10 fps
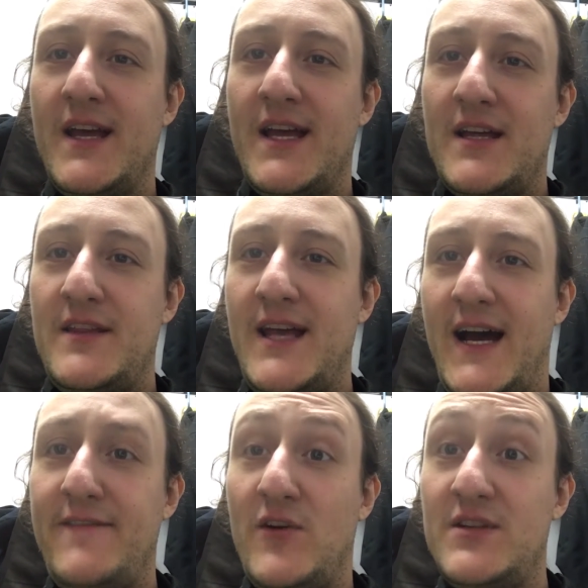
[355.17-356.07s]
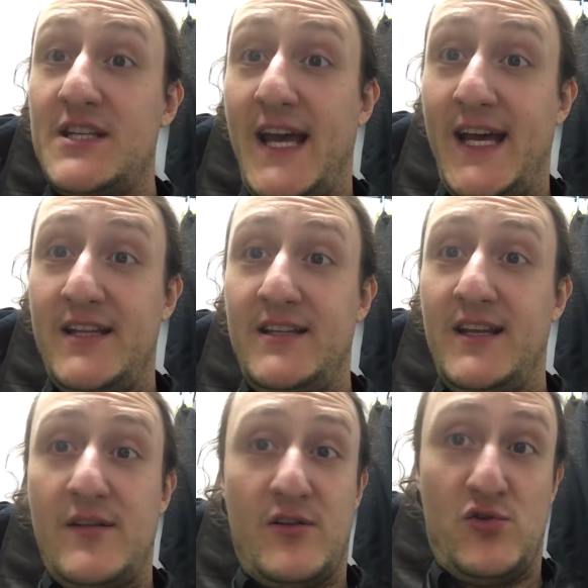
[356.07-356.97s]
The iPhone 10 is
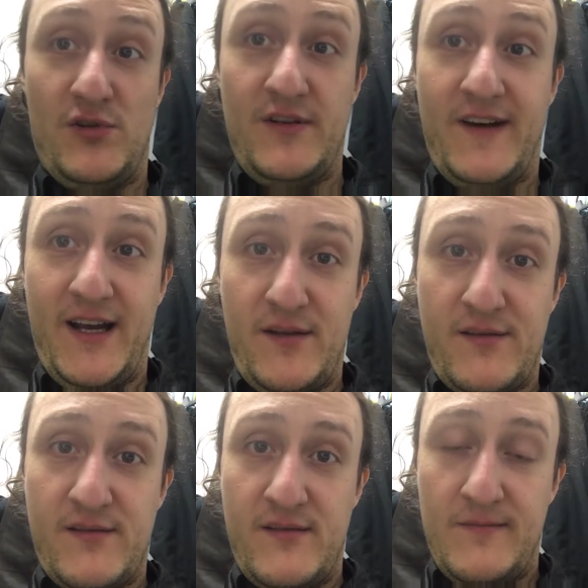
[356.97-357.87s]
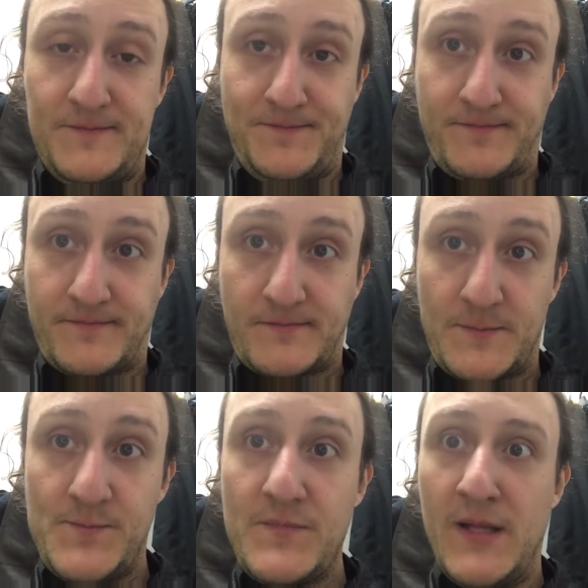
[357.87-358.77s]
a cool device,
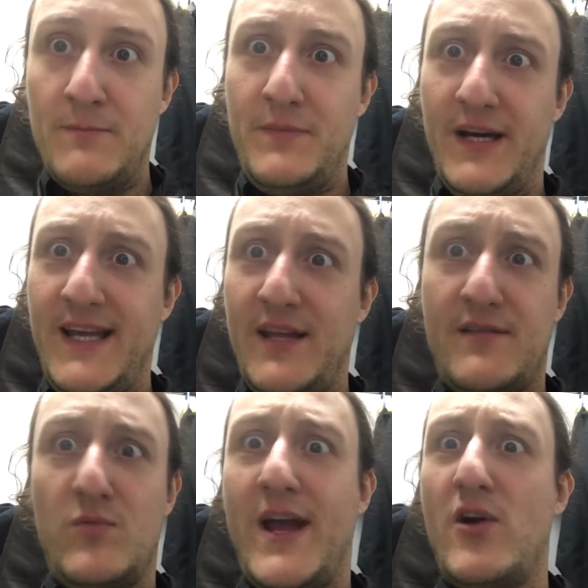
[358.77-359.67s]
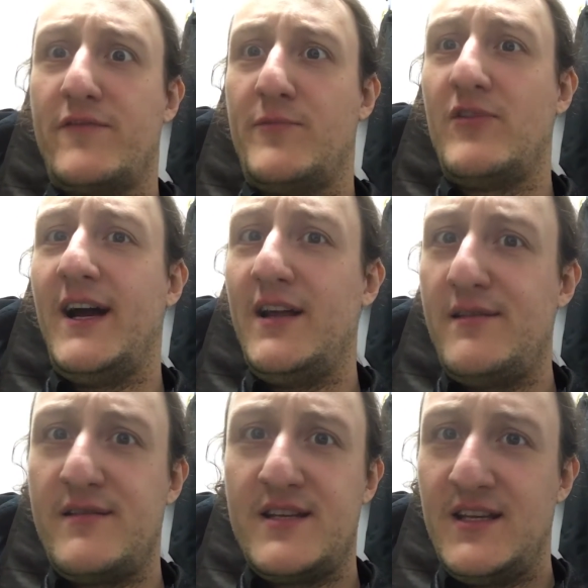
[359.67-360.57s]
but it's way
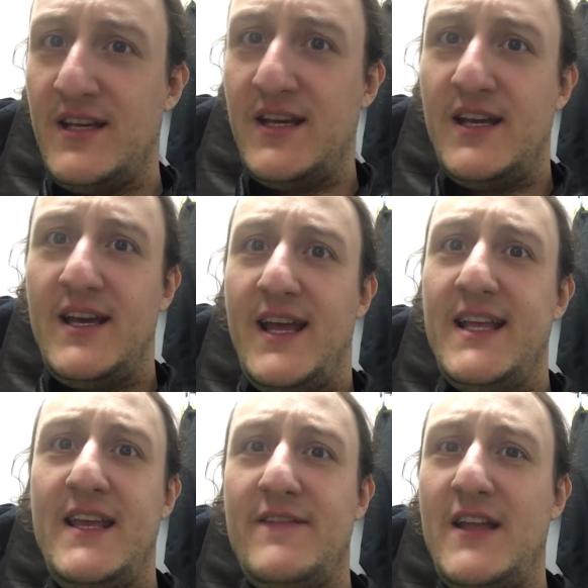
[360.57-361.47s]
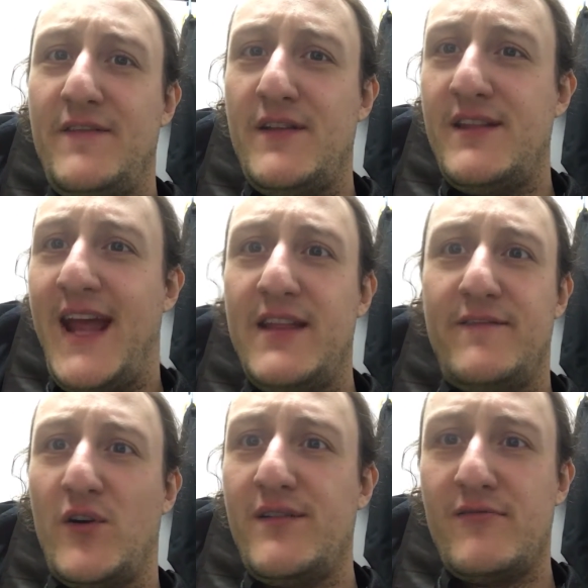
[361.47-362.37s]
overpriced, even if it's an anniversary